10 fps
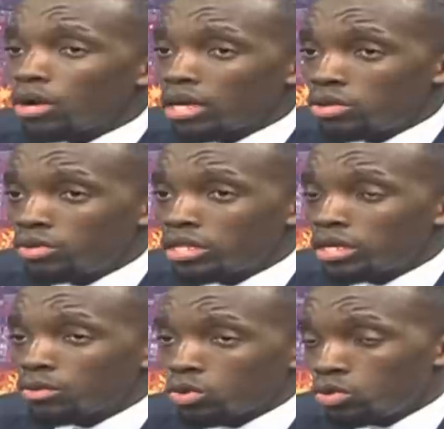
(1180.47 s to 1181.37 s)
na kitu the same
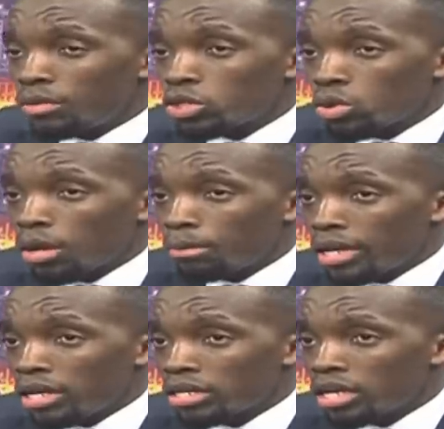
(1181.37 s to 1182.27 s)
because you mentioned
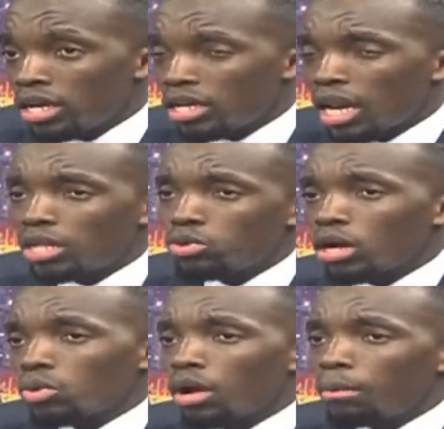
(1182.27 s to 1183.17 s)
about na
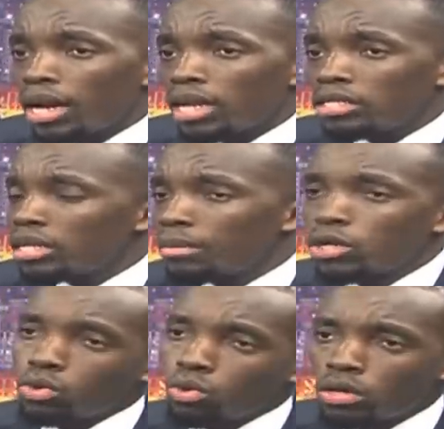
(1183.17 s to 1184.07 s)
najuanga kuna balance ya
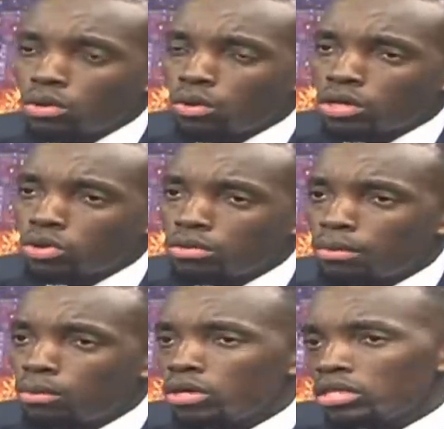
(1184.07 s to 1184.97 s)
watu wa
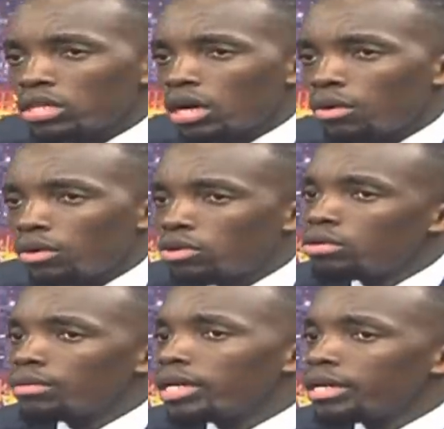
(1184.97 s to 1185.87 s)
boys na watu wa
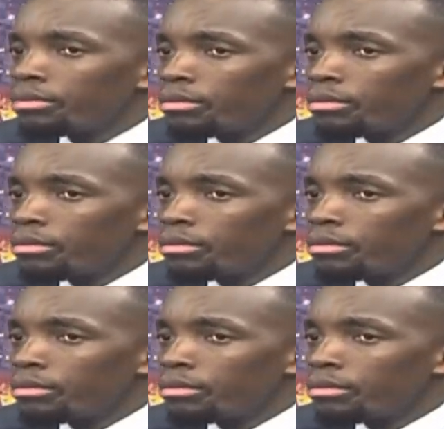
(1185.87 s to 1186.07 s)
madem